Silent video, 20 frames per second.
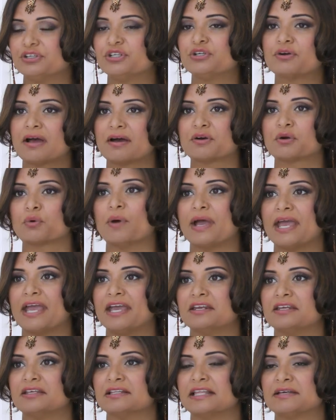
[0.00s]
Figure out a
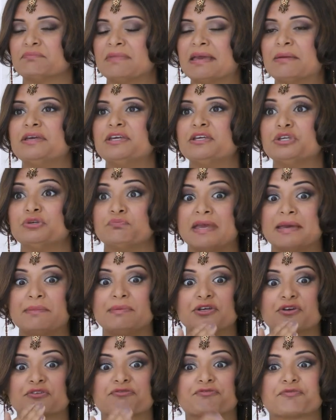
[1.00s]
way to, like,
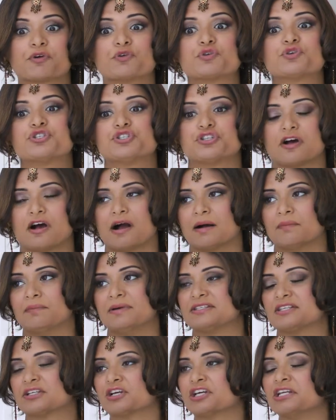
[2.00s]
maybe your first
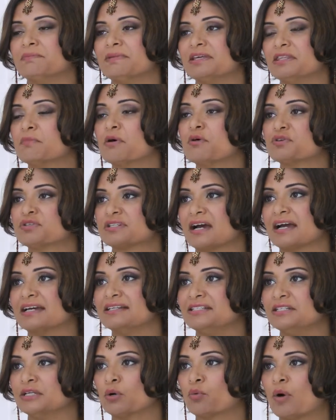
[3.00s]
job isn't going to be the most
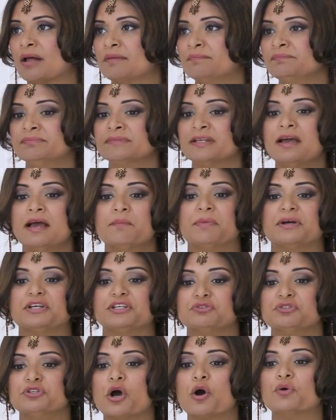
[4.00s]
ideal one,
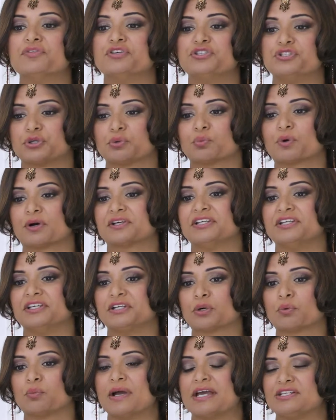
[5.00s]
but you know that you're
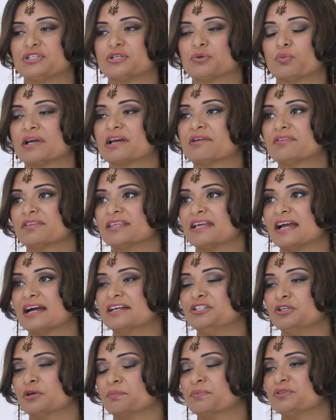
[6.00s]
working your way to whatever the
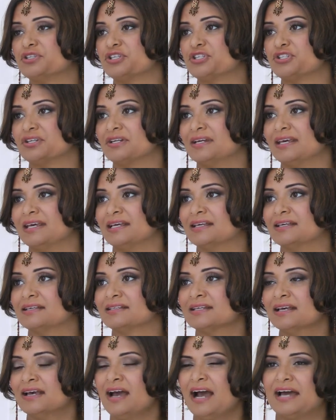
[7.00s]
ideal position
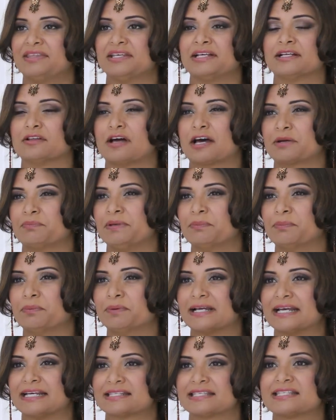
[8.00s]
is. I think a lot of
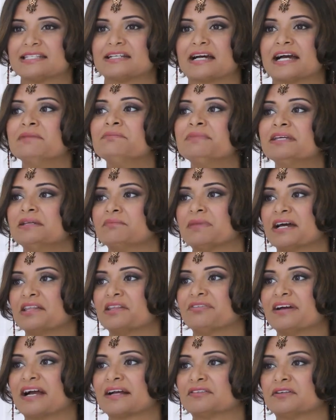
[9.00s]
people get stymied
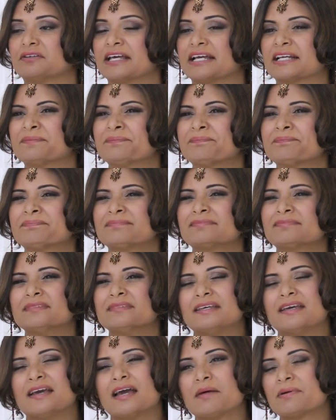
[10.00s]
by the fact they're like,
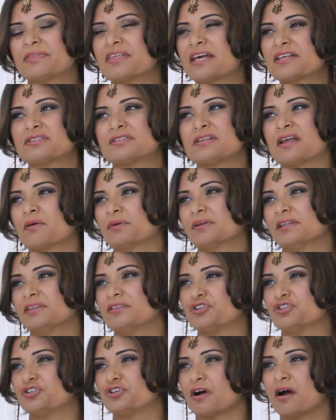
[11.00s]
yeah, but that's not
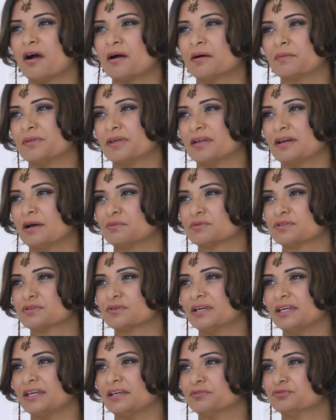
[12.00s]
really the job that I
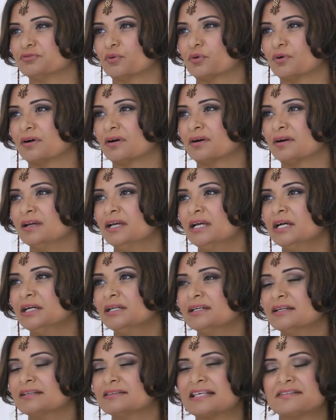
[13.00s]
was looking for.
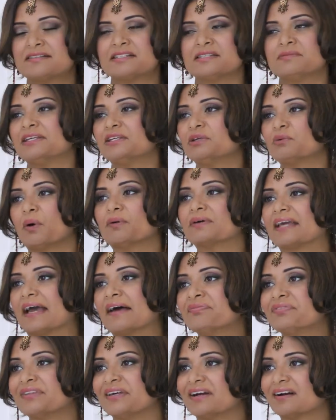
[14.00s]
That doesn't mean you won't
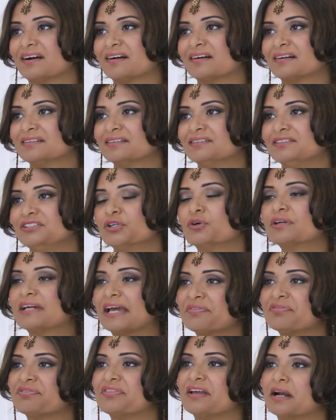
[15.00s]
get there. Right. You'll
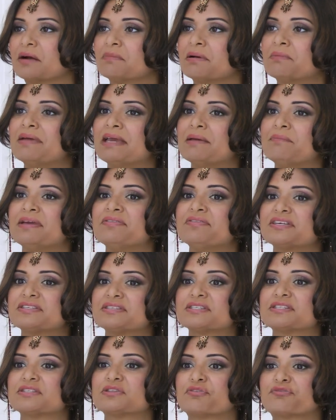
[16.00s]
get there, but maybe
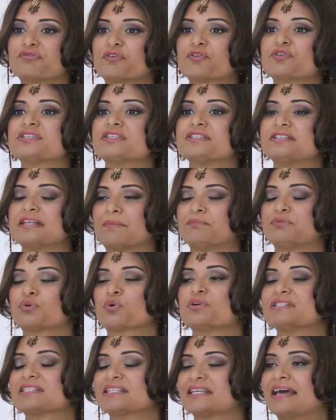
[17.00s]
this is the first step
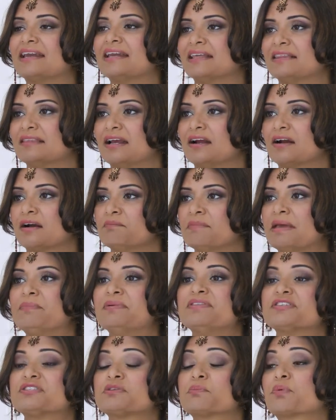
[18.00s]
towards getting there.
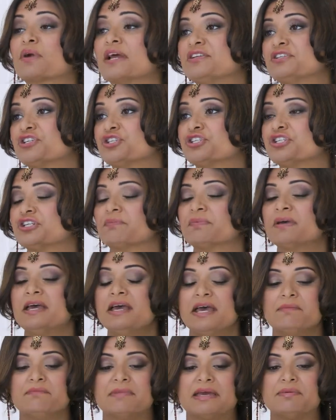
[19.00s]
Maybe this apprenticeship,
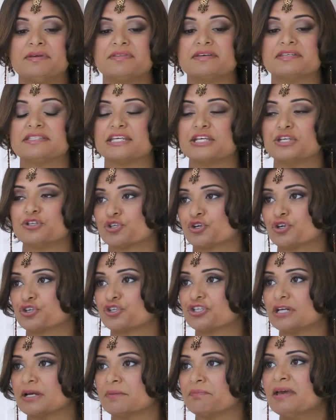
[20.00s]
maybe this
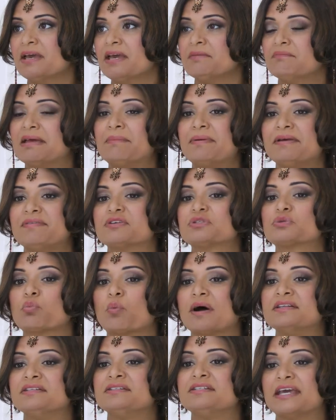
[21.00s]
internship, maybe this
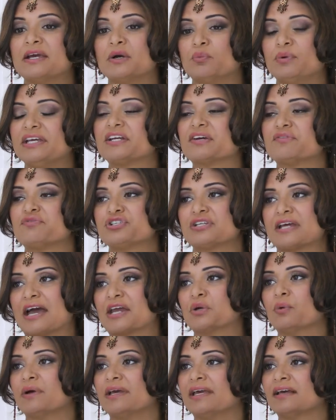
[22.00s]
1 day a week of
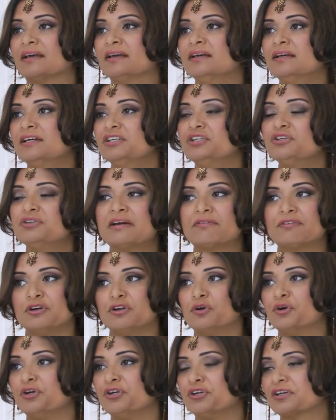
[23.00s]
shadowing. You never
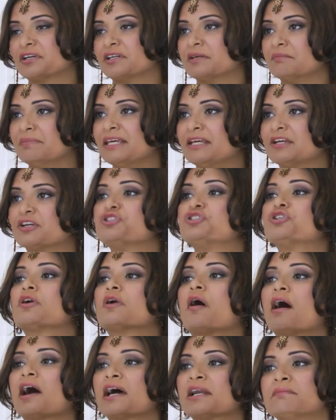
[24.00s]
know who you're going to meet because
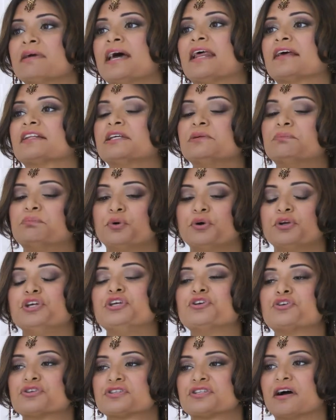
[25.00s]
you're automatically
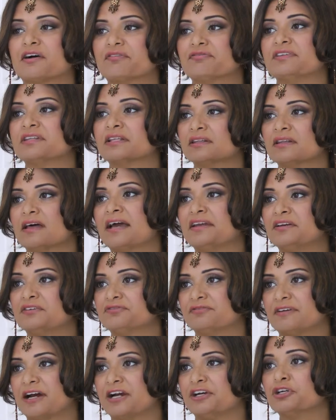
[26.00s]
putting yourself in the line
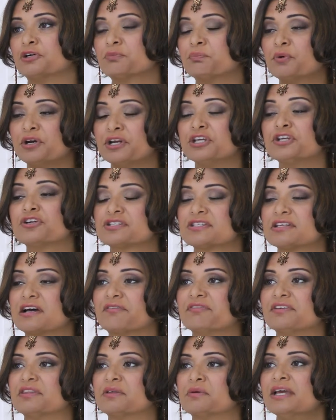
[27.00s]
of fire. You're putting
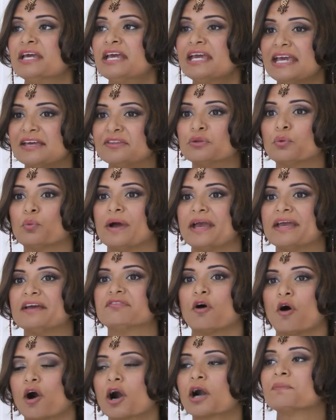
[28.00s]
yourself in the way
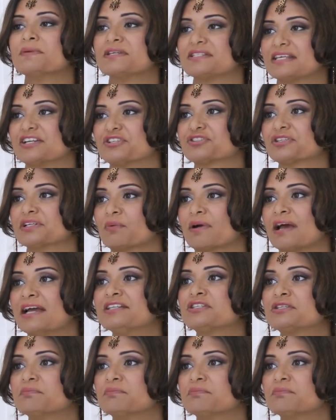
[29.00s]
of harm, essentially, right?